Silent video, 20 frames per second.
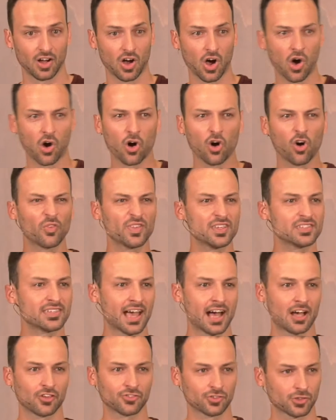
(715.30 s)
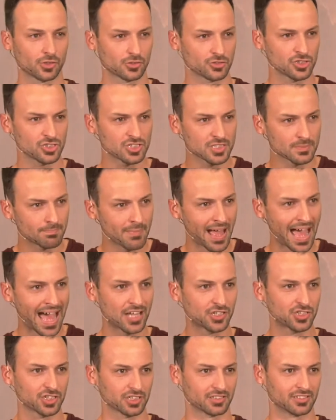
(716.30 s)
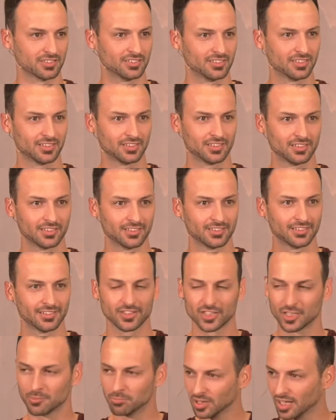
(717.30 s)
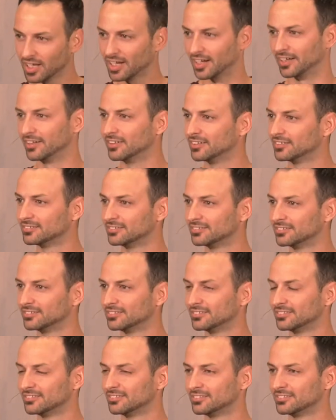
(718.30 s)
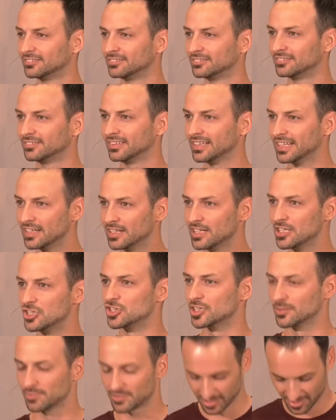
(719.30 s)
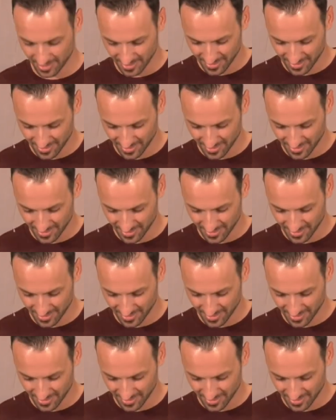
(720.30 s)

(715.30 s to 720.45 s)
All these households. Just imagine the blood in Egypt